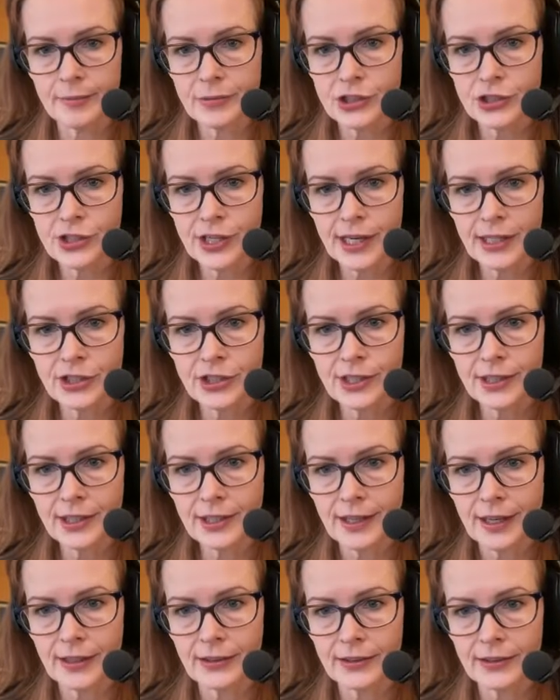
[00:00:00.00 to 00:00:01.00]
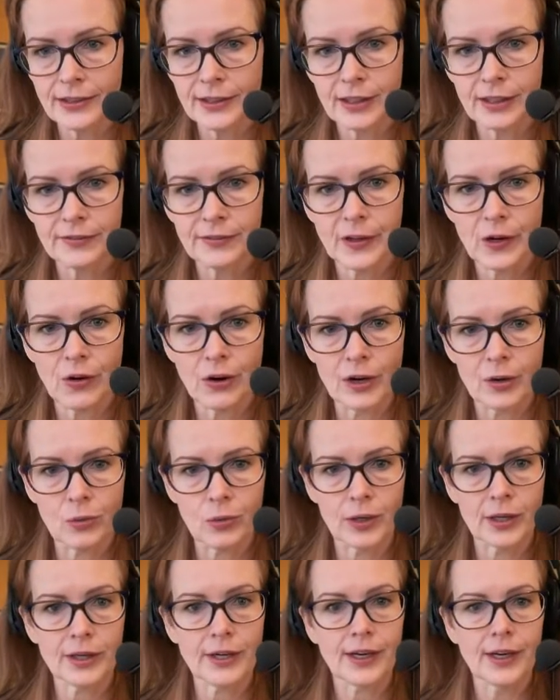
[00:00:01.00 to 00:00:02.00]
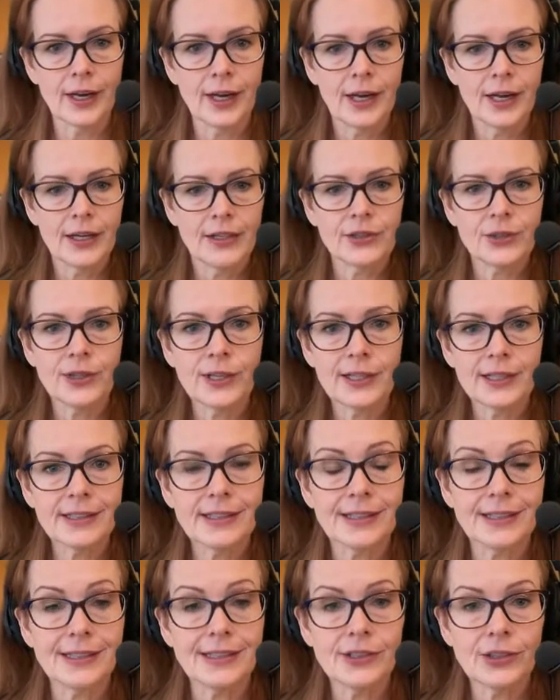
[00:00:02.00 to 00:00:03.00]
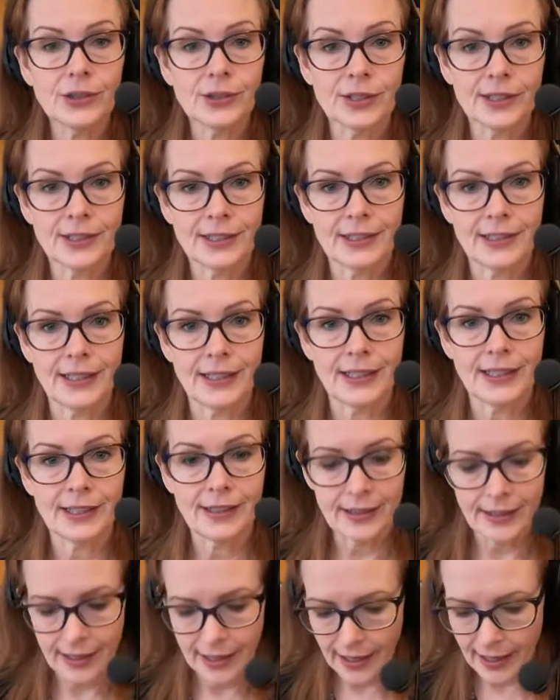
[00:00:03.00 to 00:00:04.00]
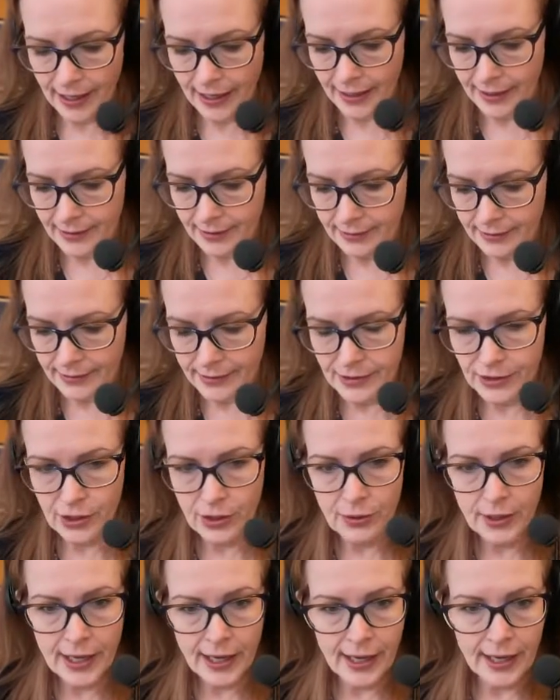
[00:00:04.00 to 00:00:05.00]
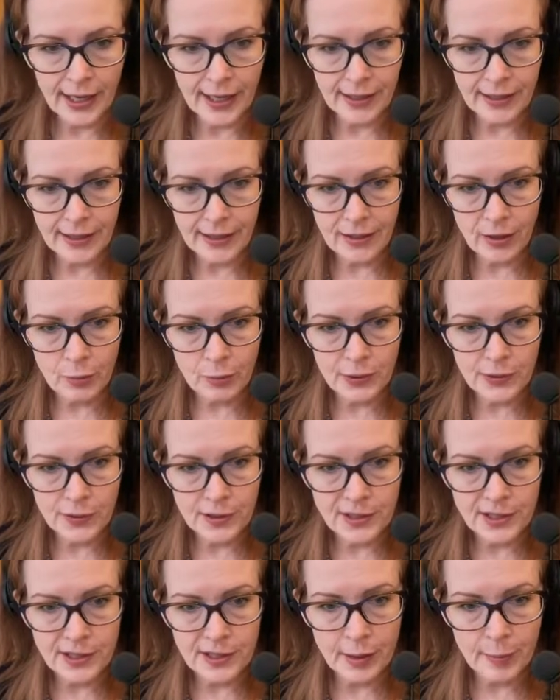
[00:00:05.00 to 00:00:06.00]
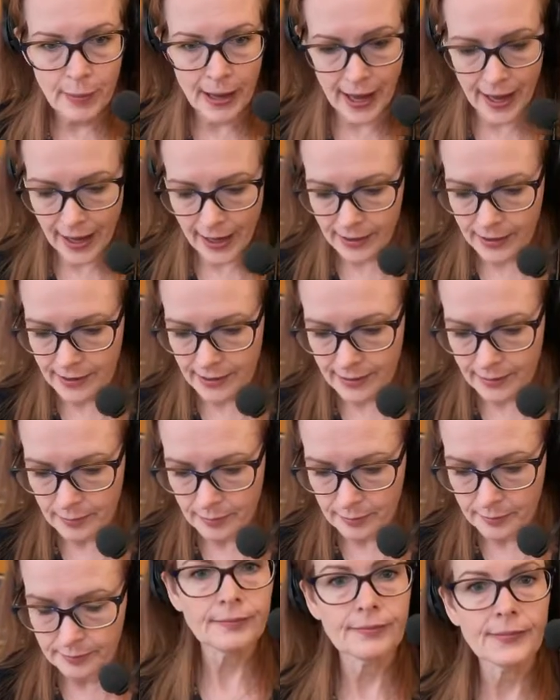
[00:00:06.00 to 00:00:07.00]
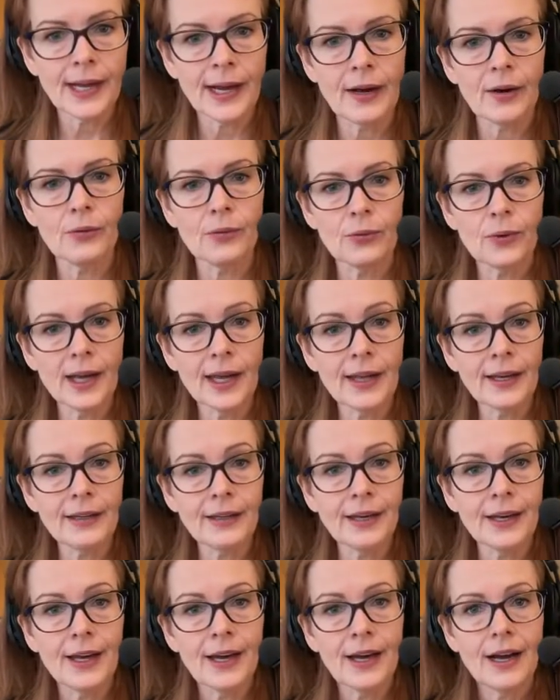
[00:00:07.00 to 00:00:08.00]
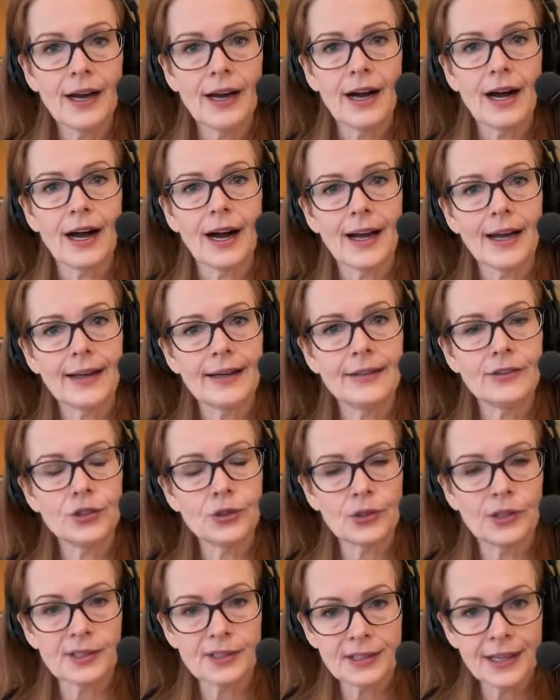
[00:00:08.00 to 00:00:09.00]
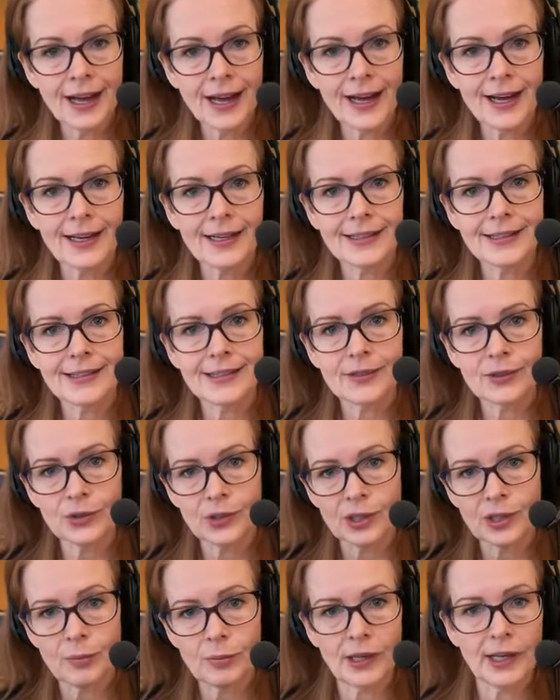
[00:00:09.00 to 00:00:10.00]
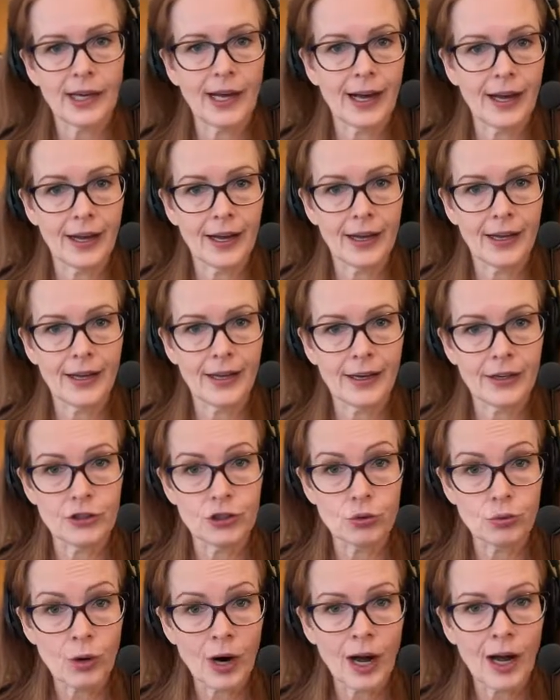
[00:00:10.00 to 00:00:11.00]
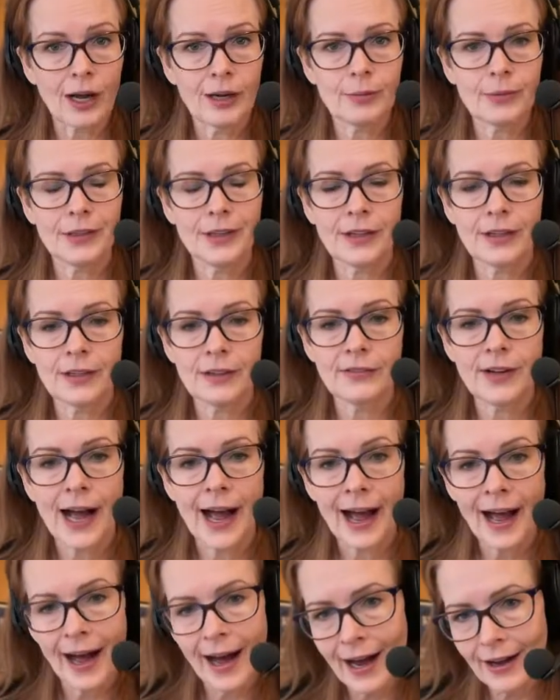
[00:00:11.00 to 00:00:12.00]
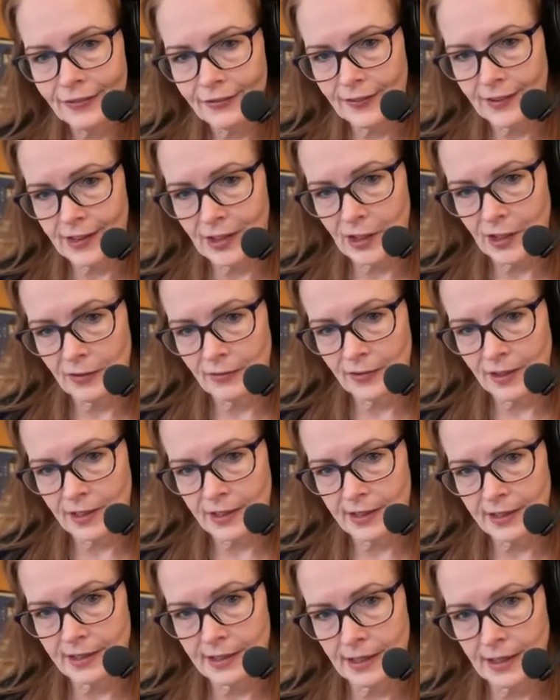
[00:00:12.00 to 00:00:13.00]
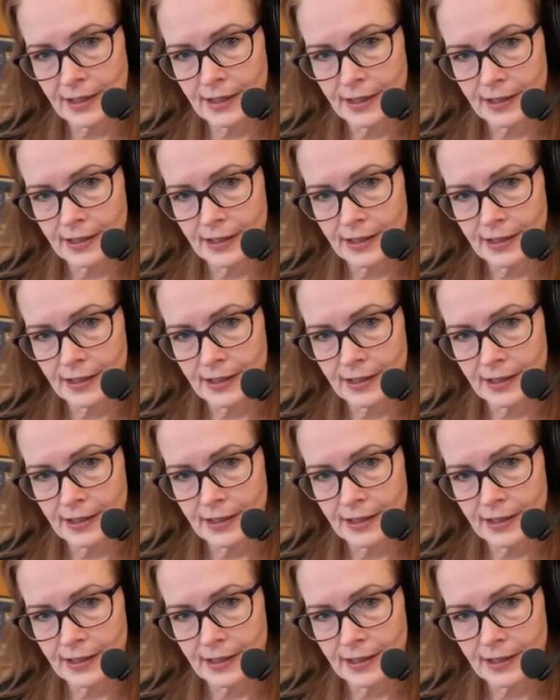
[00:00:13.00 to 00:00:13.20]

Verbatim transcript: I'm changing the color of the artwork so that it's easier to see. And let's go ahead and I'll put this in the back. Now, when I do the sides, there's gonna be a, a drop of half of this